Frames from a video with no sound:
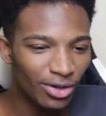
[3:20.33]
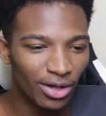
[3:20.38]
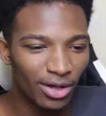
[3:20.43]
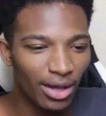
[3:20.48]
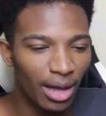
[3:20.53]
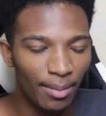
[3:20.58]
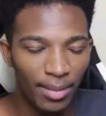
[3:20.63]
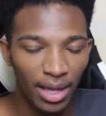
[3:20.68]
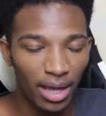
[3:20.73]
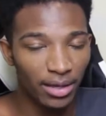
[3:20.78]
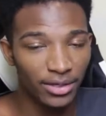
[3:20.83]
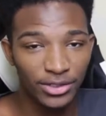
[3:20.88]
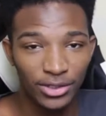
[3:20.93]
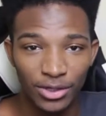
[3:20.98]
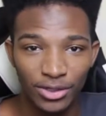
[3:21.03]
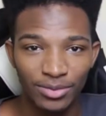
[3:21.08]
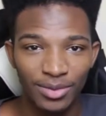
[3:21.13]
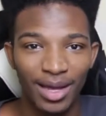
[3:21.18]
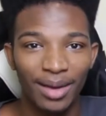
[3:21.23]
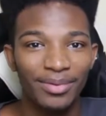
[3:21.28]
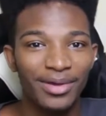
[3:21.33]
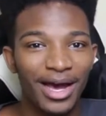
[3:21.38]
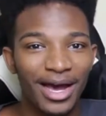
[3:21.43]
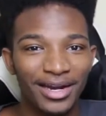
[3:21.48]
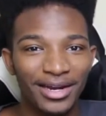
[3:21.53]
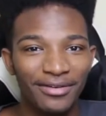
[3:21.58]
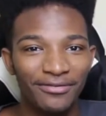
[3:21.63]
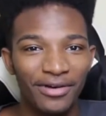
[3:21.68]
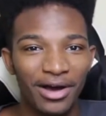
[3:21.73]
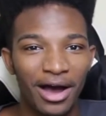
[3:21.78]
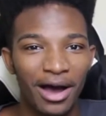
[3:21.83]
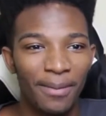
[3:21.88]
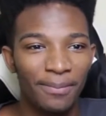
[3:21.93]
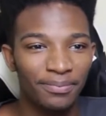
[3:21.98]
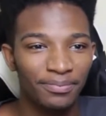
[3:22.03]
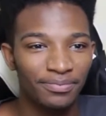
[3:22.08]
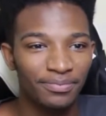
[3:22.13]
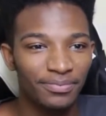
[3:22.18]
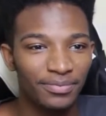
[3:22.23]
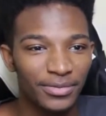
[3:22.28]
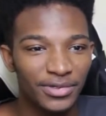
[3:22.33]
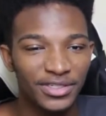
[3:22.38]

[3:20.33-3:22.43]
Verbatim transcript: I mean, excuse me, I'm kind of um,